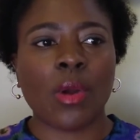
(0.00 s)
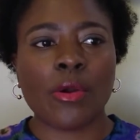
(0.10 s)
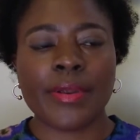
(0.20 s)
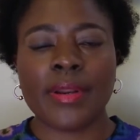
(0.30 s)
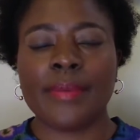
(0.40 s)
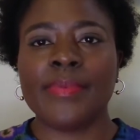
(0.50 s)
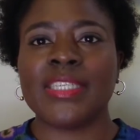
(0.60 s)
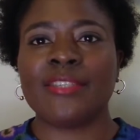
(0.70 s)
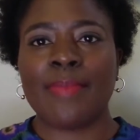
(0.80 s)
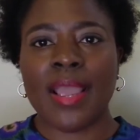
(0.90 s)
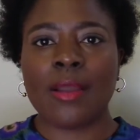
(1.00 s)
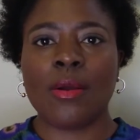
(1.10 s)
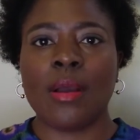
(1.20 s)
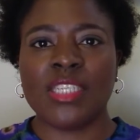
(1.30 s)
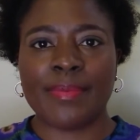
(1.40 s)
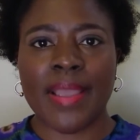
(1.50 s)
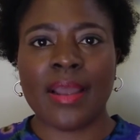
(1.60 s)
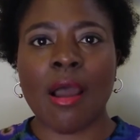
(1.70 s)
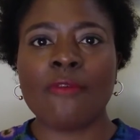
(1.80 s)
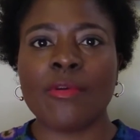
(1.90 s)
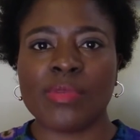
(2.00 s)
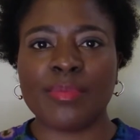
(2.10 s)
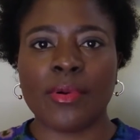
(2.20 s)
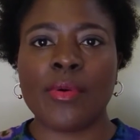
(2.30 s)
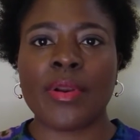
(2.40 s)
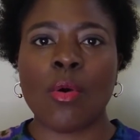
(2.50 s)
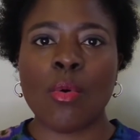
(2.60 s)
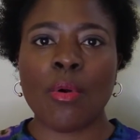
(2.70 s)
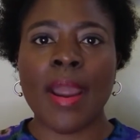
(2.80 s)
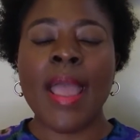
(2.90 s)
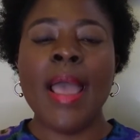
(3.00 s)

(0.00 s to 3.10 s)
hurried up and sped, sped off and was blowing the horn.